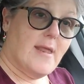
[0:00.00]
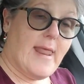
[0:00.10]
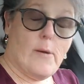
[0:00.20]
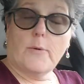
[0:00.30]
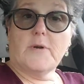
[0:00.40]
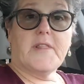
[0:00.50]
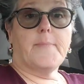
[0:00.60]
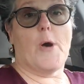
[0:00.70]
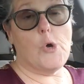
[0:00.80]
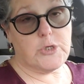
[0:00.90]
Now we're going to the
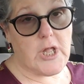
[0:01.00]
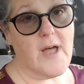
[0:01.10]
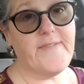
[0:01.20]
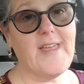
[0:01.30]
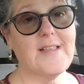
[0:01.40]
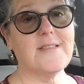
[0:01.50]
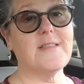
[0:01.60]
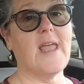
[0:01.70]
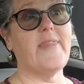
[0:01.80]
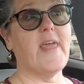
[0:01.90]
post
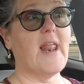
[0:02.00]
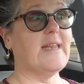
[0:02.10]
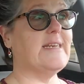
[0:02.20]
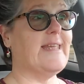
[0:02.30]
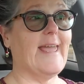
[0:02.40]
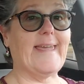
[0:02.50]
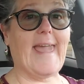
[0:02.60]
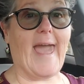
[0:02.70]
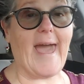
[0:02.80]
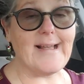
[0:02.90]
office, and then I need to get
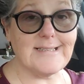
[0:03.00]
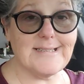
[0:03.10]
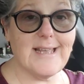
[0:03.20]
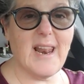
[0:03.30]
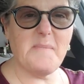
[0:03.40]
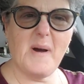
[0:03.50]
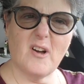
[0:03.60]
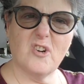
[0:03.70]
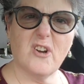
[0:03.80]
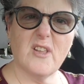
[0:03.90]
gas, and I'm
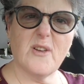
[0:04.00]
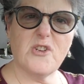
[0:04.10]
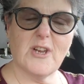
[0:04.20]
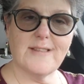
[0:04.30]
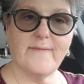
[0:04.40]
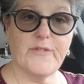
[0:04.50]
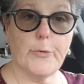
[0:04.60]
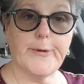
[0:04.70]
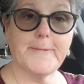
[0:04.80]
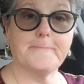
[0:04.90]
hungry, so I should get some
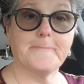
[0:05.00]
food.